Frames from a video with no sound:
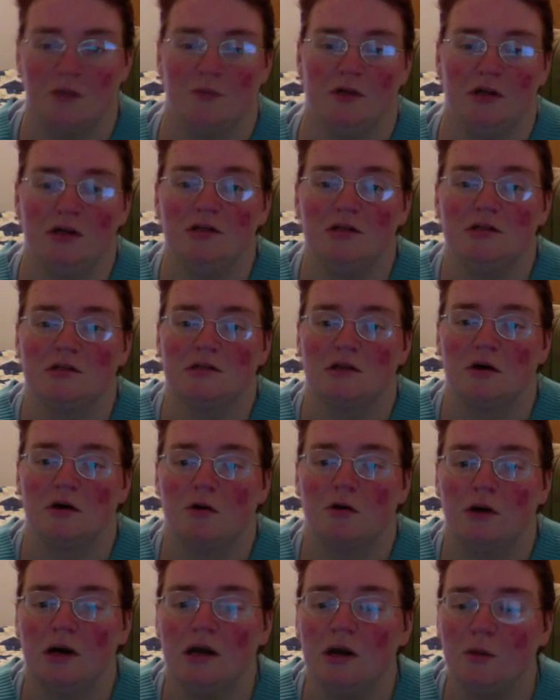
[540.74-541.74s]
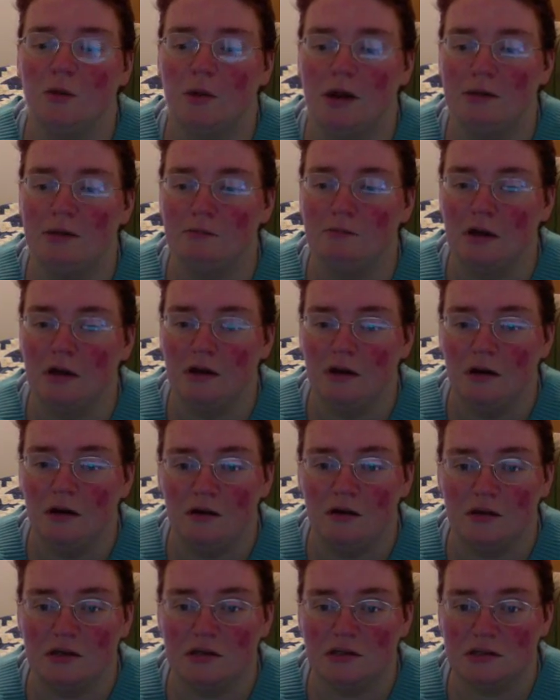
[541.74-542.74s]
minutes. So anyway,
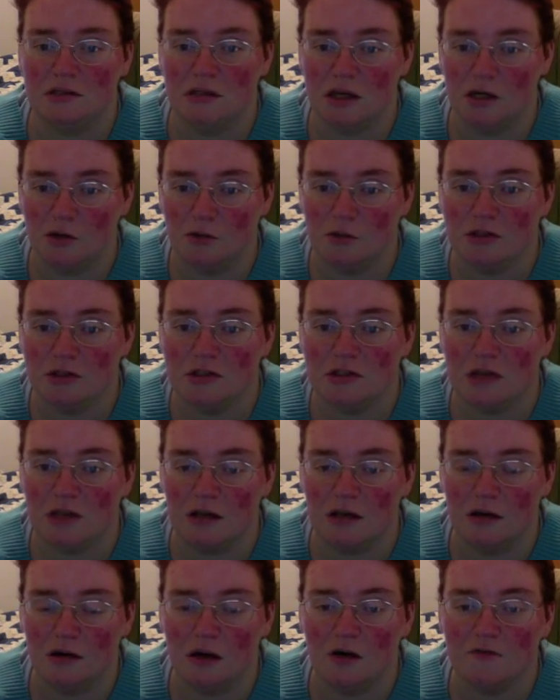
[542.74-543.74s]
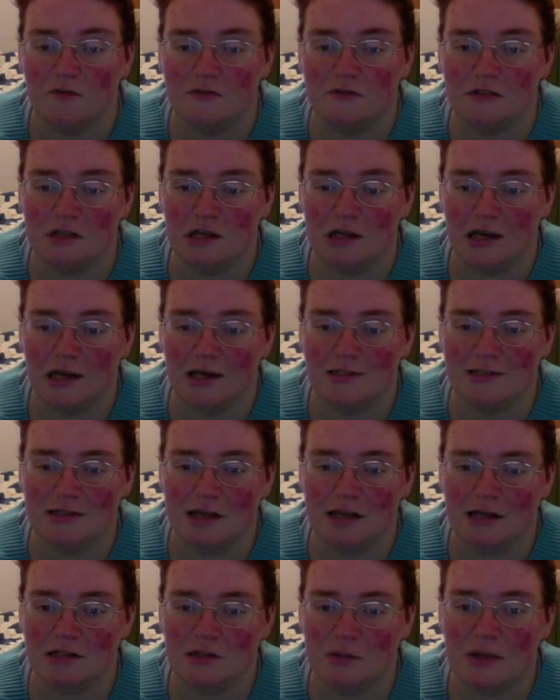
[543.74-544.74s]
this is Annie Woods signing off. See you guys
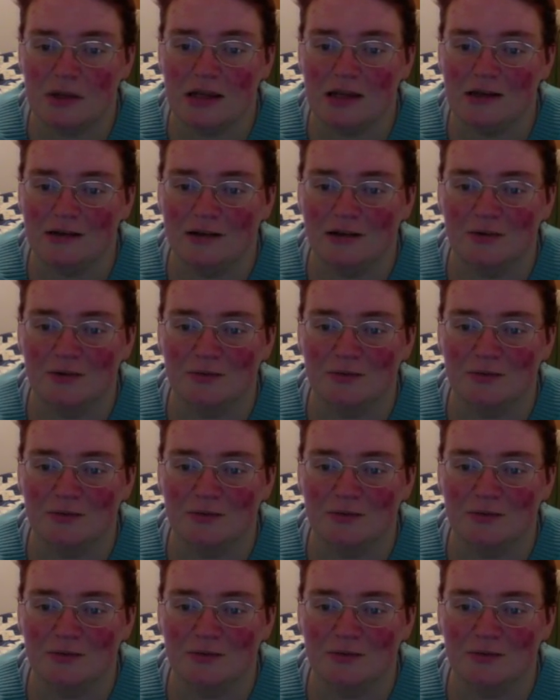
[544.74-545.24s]
next week.